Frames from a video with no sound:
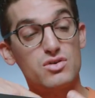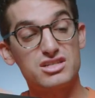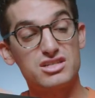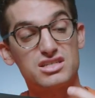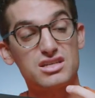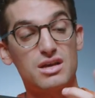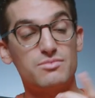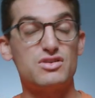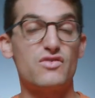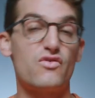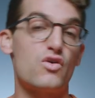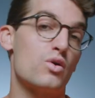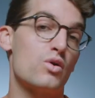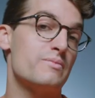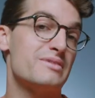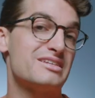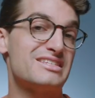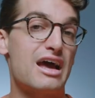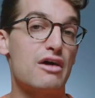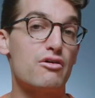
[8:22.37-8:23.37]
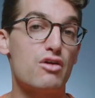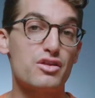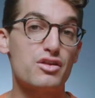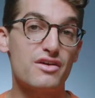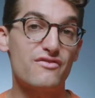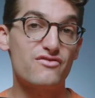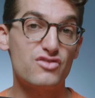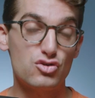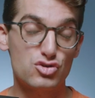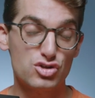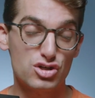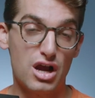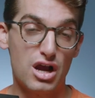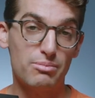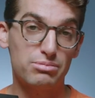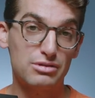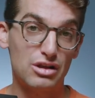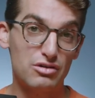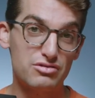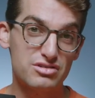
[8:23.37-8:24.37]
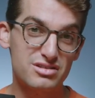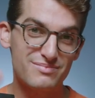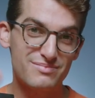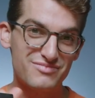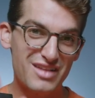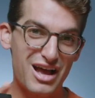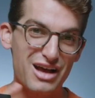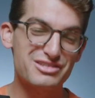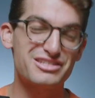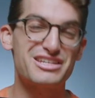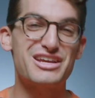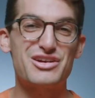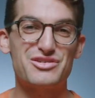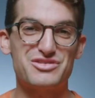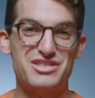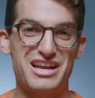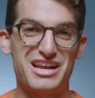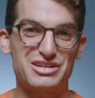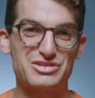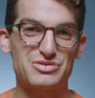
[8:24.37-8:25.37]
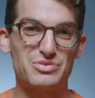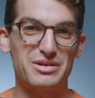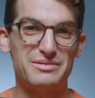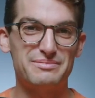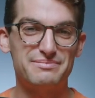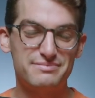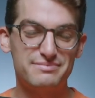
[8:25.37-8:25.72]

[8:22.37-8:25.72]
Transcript: and subs if you don't miss out on the future uploads. I'll see you here in the next one.